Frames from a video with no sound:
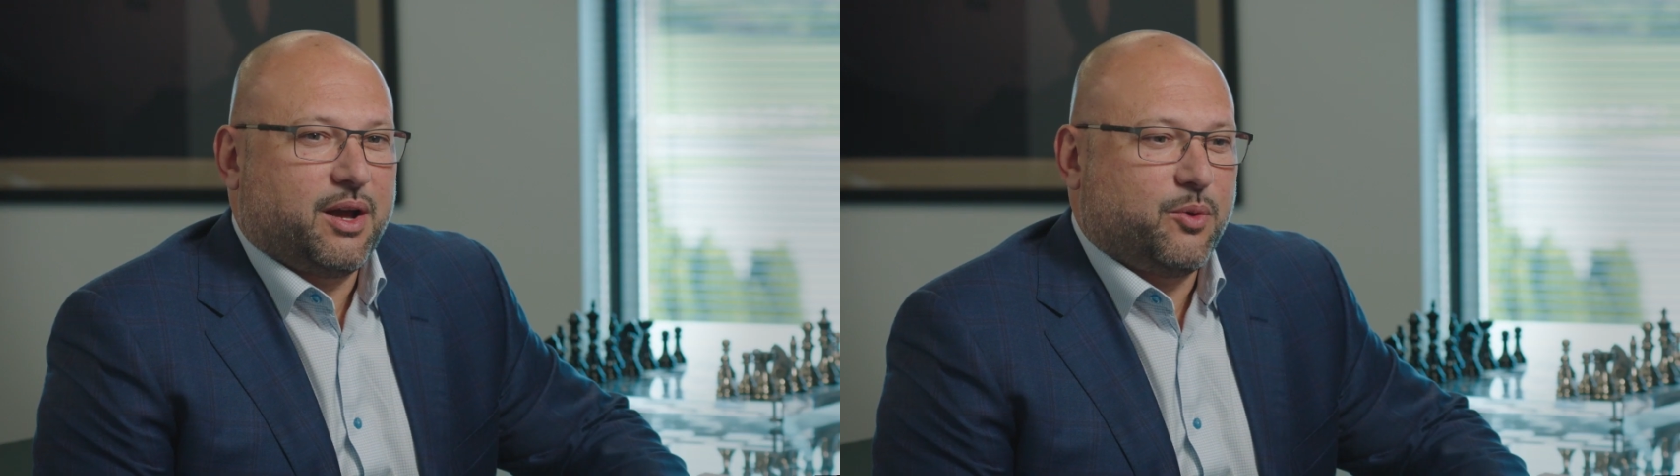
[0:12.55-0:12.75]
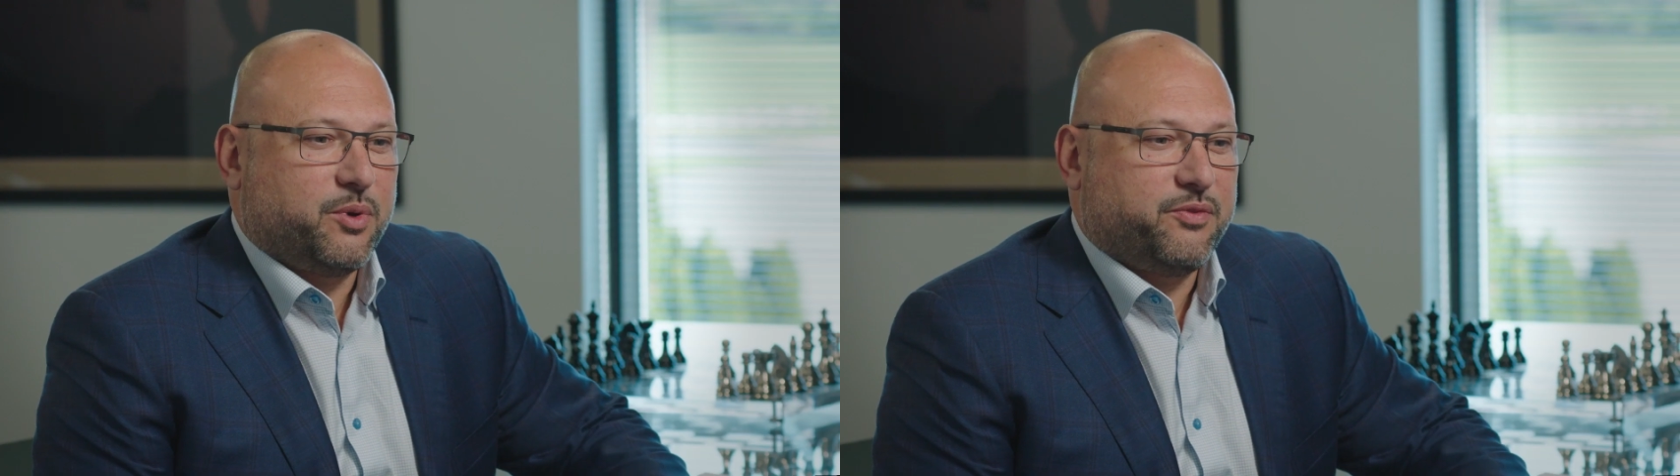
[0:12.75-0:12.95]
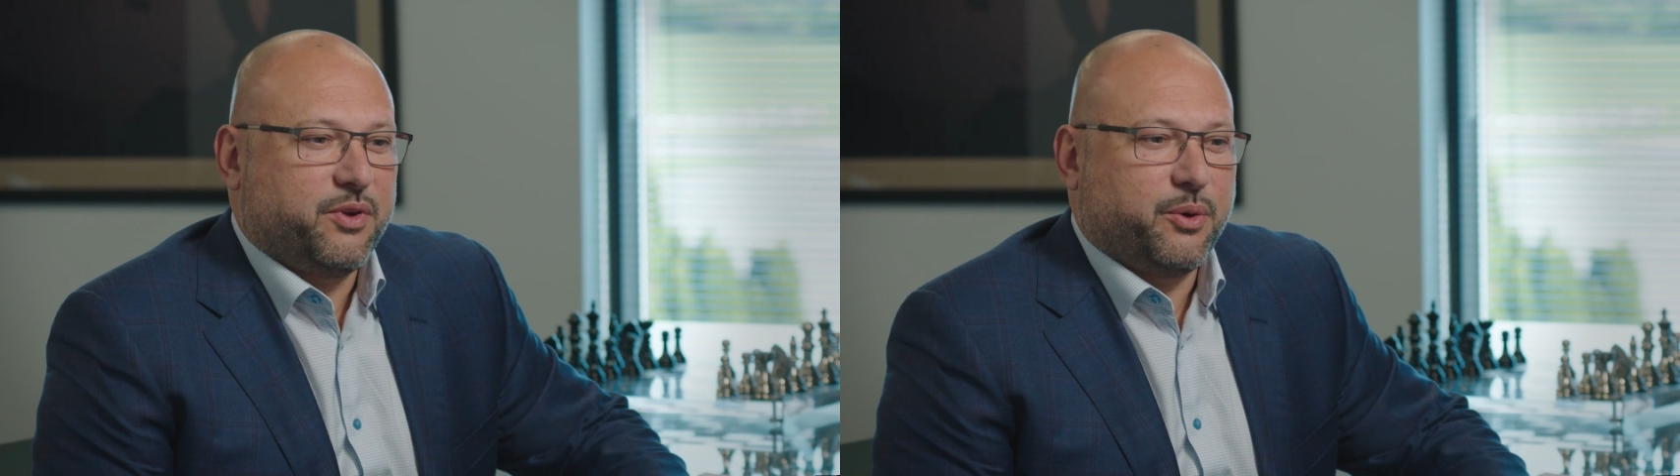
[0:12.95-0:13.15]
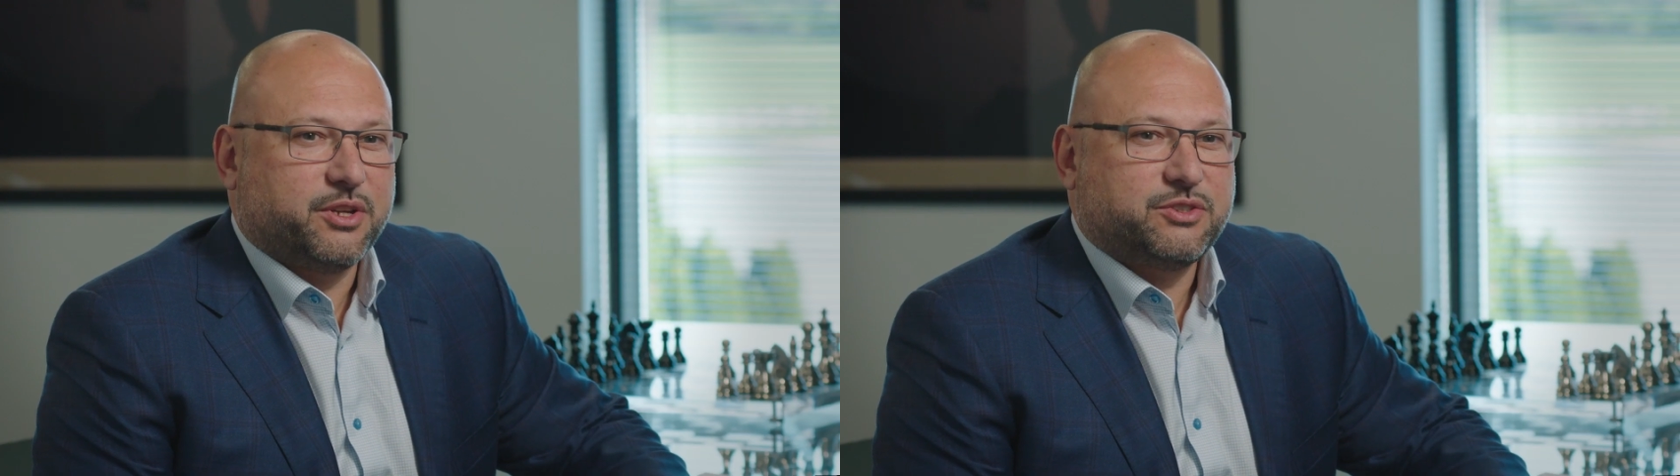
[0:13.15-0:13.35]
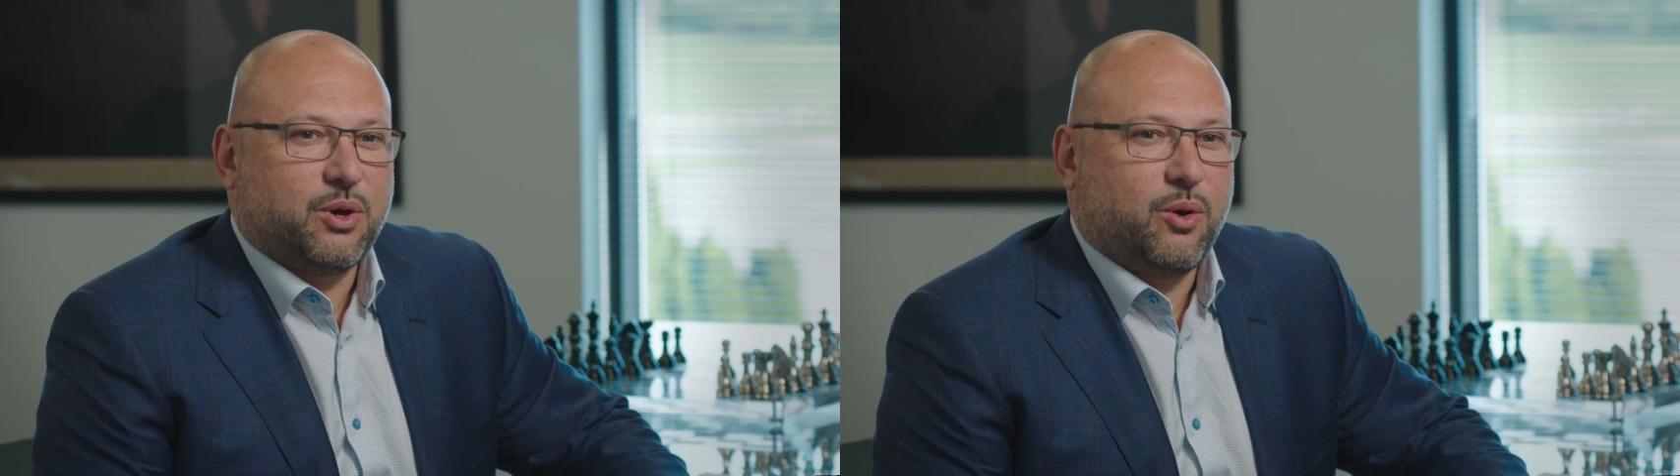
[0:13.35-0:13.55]
We
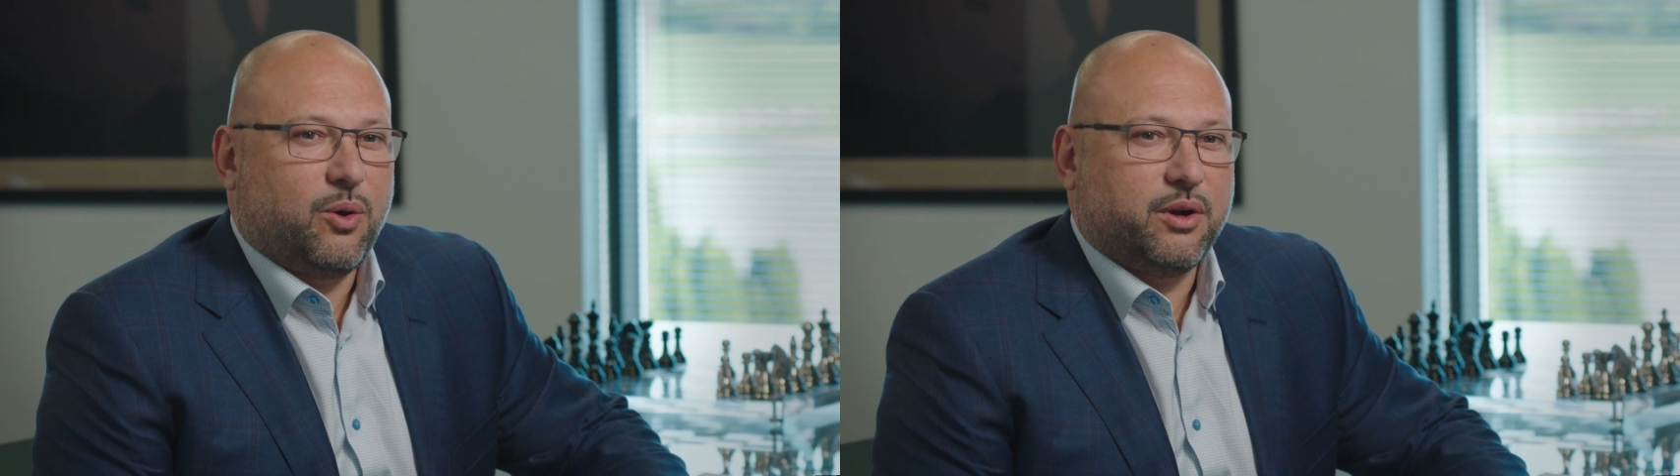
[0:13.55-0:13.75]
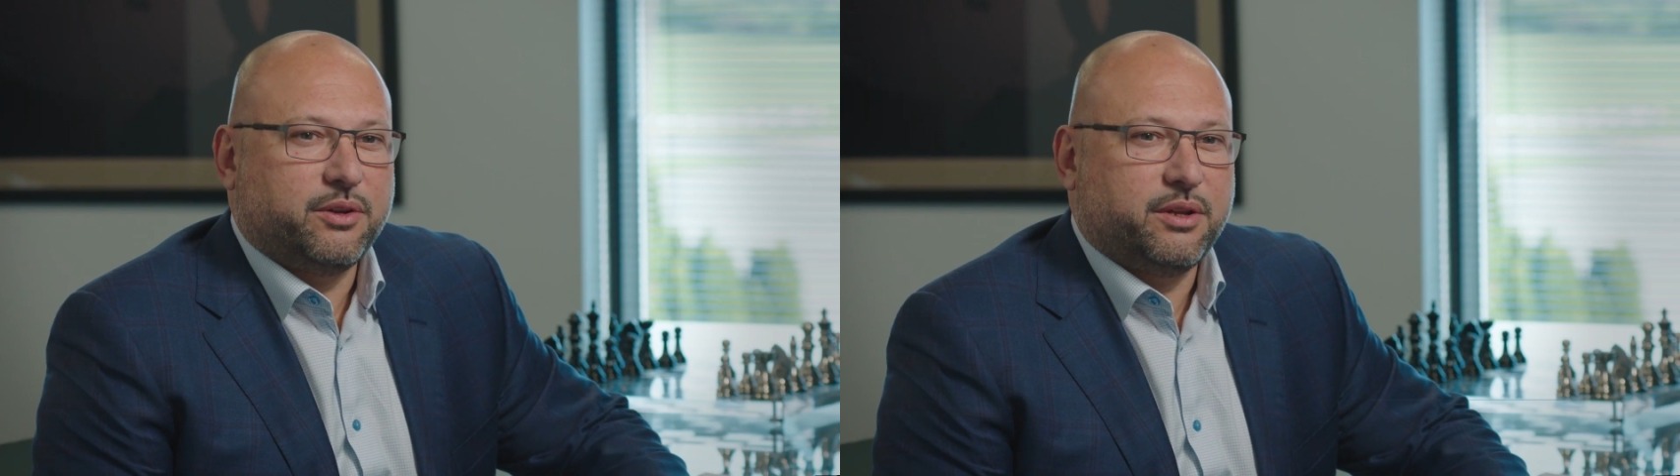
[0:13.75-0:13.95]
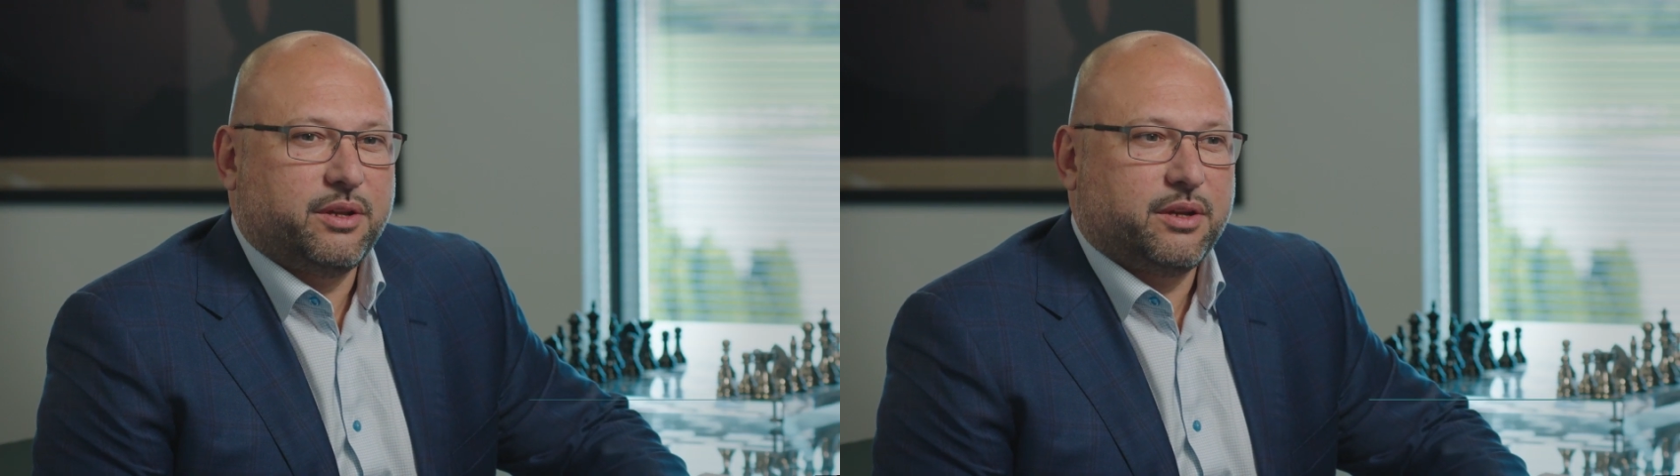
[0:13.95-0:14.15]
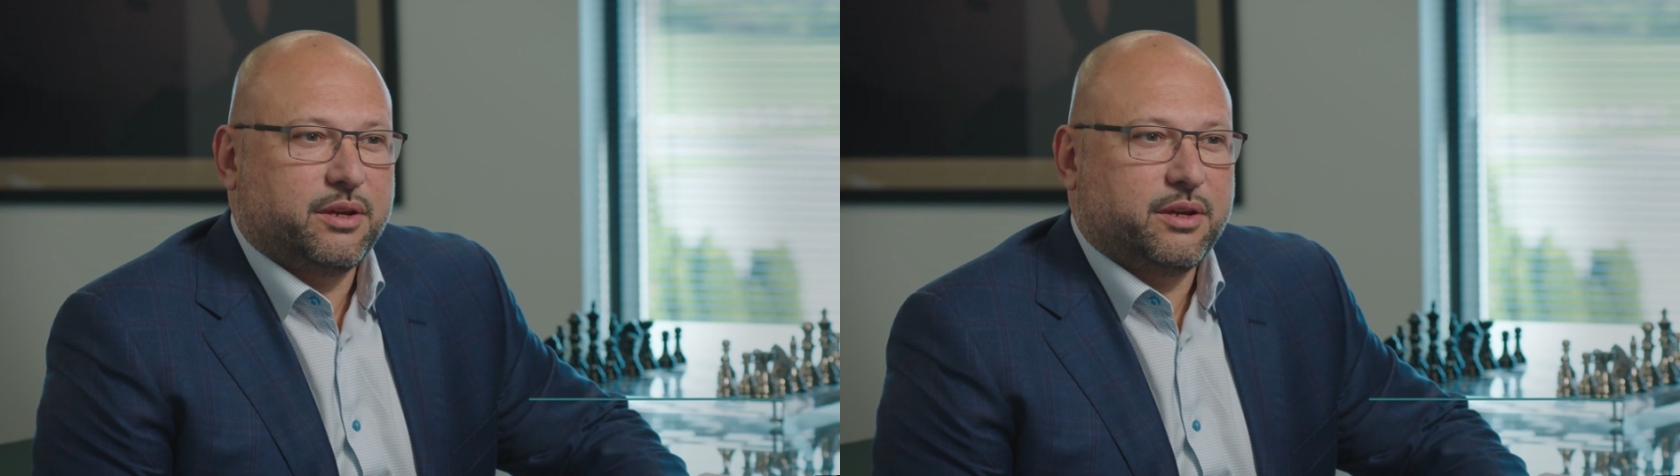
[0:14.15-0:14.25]
focus on